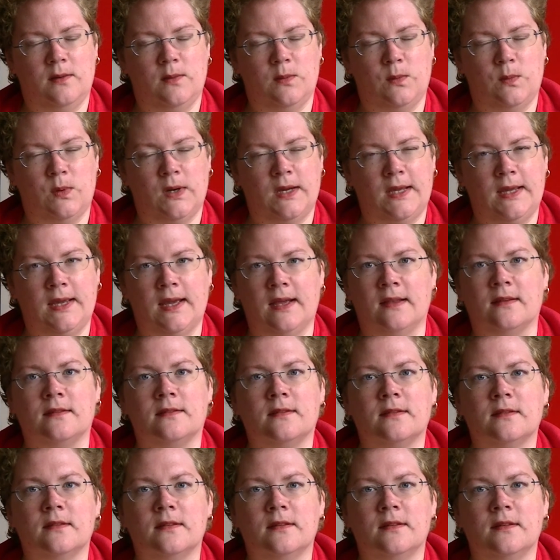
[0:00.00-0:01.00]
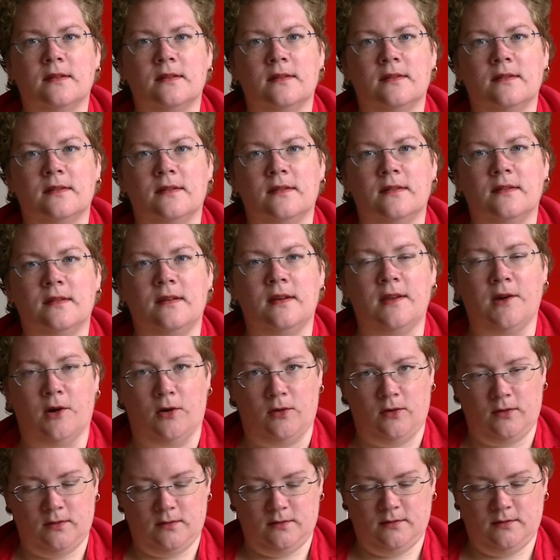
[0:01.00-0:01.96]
YS Lyon